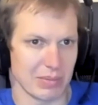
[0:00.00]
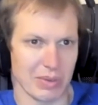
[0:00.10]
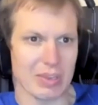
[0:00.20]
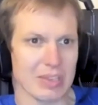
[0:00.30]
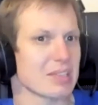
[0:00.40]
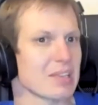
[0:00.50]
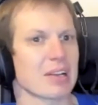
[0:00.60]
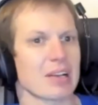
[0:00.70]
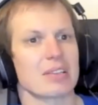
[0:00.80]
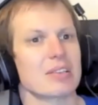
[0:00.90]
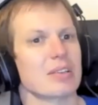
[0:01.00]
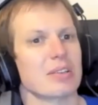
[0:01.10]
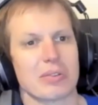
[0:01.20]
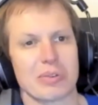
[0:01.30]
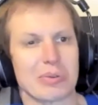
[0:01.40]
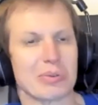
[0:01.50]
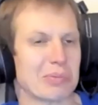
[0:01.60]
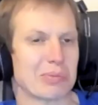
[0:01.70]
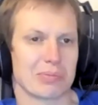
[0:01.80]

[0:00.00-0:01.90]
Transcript: you can still continue